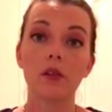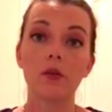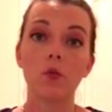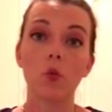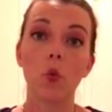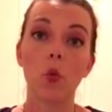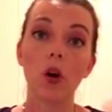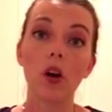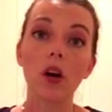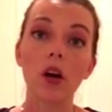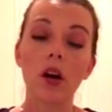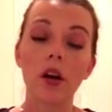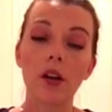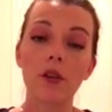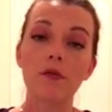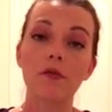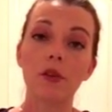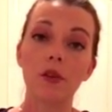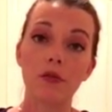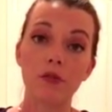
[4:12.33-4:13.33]
Work on
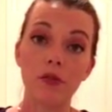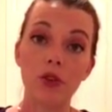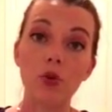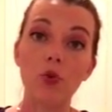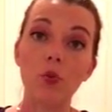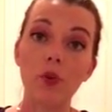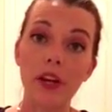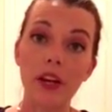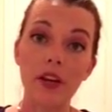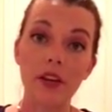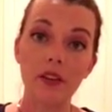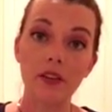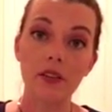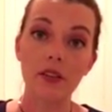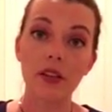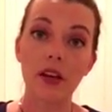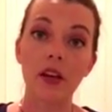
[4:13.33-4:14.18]
it for a few weeks